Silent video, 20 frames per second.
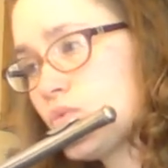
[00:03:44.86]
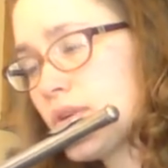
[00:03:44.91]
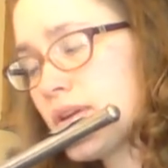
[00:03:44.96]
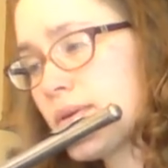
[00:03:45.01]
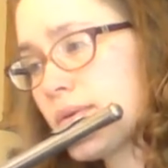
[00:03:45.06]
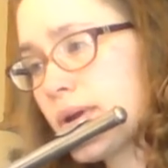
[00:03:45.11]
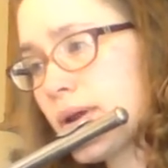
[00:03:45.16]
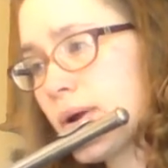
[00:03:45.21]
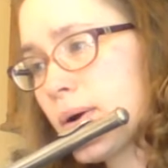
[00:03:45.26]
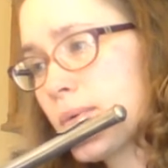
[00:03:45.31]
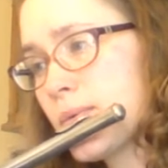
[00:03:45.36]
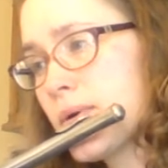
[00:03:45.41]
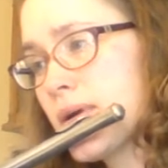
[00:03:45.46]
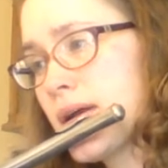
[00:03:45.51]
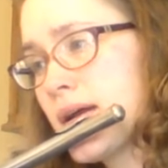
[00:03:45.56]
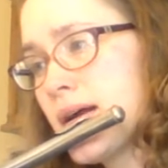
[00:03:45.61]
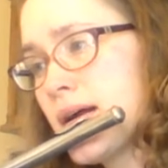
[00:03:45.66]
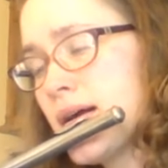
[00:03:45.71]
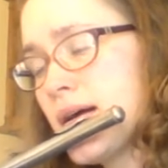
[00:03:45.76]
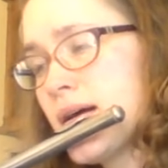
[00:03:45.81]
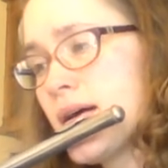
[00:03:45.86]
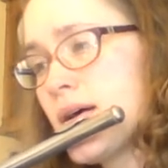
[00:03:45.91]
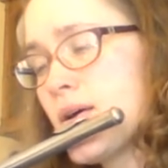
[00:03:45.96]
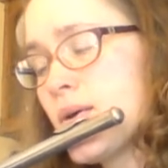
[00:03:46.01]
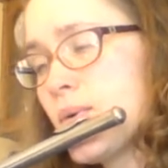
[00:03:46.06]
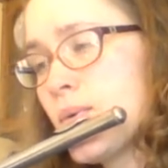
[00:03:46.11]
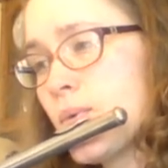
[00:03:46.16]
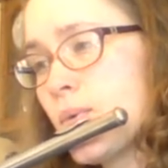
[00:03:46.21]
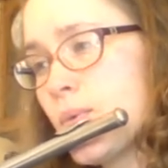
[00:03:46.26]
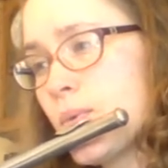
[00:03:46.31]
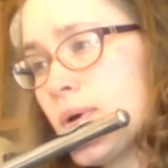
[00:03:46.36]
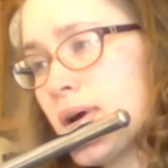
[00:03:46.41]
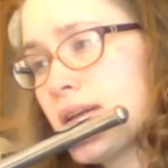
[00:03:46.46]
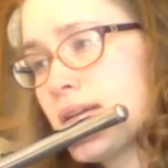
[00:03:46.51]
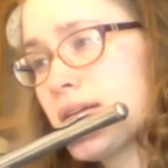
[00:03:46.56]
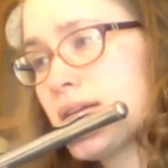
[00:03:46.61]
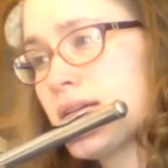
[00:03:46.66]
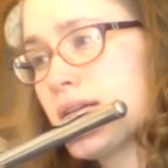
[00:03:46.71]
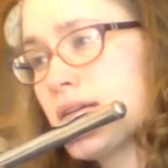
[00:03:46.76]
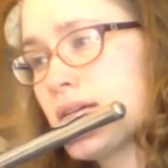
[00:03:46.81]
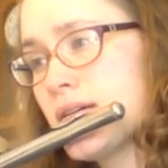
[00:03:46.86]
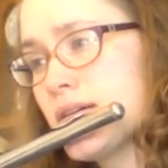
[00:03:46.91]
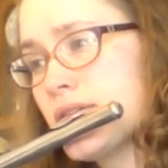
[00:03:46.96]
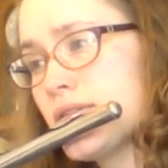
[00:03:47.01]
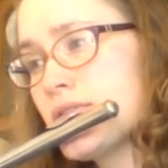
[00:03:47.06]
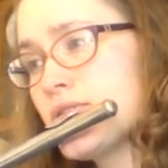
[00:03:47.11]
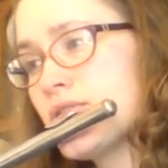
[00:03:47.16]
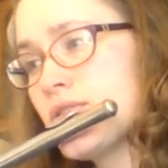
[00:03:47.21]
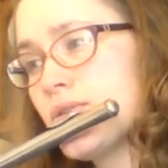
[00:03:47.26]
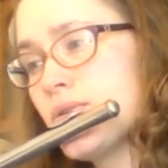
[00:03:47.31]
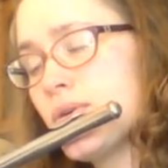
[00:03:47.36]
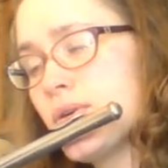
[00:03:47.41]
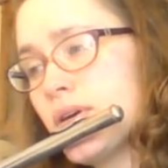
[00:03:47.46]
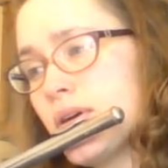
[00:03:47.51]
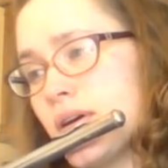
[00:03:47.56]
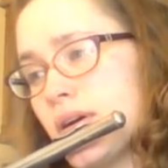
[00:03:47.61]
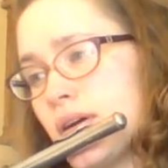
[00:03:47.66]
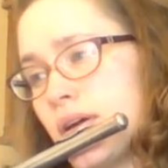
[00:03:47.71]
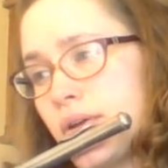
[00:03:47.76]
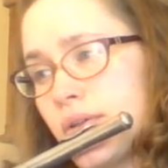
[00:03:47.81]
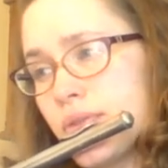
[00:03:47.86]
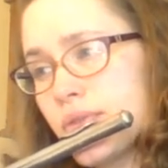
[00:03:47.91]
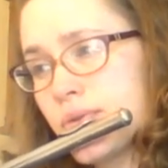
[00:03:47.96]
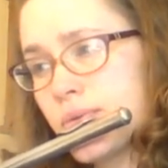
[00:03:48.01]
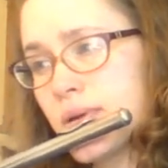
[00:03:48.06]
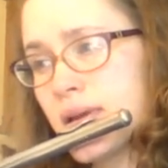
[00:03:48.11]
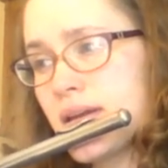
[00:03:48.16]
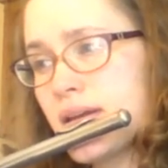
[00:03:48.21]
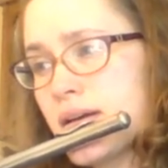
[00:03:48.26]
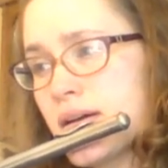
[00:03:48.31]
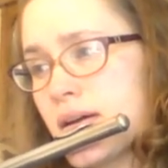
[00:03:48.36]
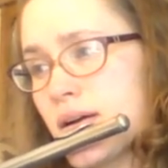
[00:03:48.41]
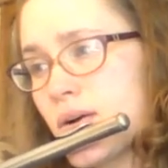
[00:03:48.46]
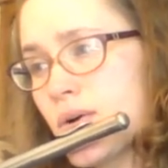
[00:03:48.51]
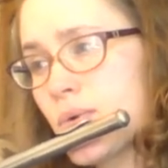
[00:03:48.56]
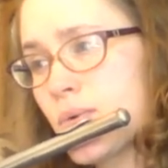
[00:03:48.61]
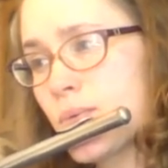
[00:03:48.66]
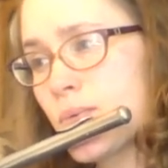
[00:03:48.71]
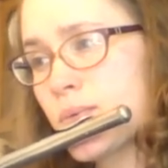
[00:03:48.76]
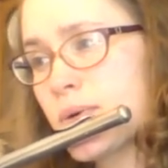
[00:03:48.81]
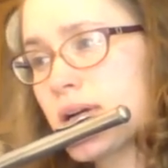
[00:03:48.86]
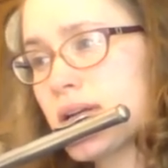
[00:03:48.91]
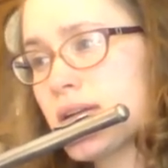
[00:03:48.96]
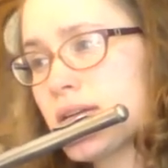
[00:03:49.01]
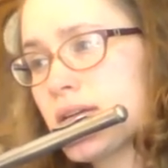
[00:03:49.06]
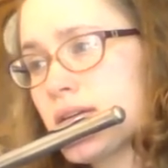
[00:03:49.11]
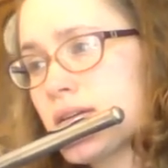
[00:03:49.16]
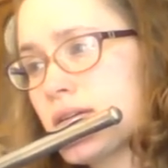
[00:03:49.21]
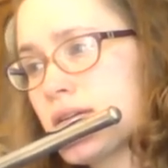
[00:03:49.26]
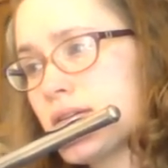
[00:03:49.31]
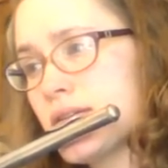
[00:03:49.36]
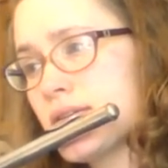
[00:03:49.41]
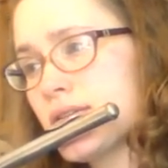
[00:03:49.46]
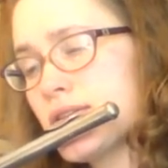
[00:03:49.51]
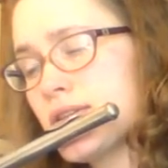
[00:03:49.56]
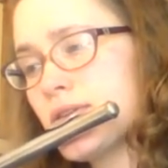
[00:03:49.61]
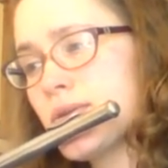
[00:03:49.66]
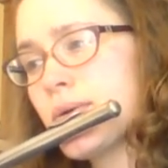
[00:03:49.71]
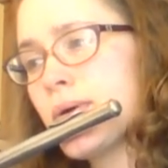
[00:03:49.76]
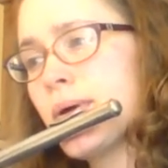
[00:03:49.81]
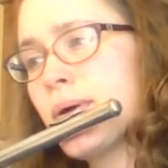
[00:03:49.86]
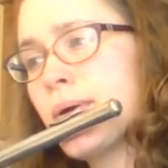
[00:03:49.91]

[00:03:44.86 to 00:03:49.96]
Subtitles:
Here we go. 1, 2, 3, 1, 2.